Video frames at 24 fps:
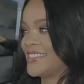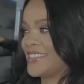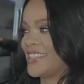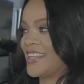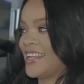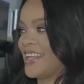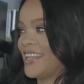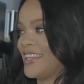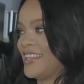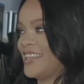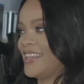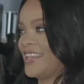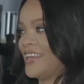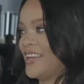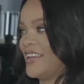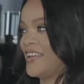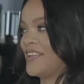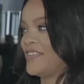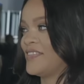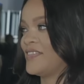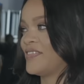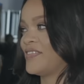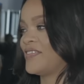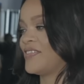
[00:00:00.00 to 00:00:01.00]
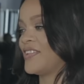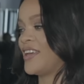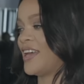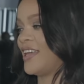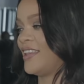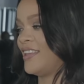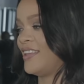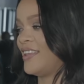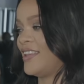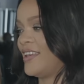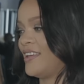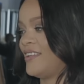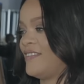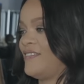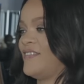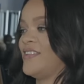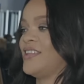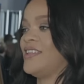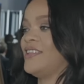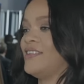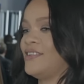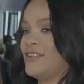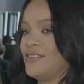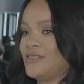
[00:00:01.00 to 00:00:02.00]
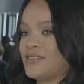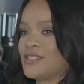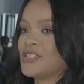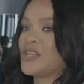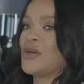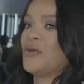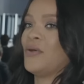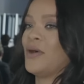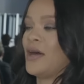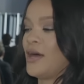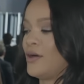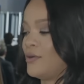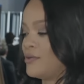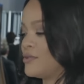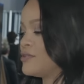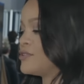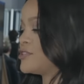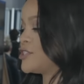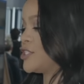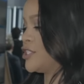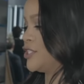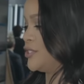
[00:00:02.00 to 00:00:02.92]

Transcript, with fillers: Listen, I love, I love a little toe-out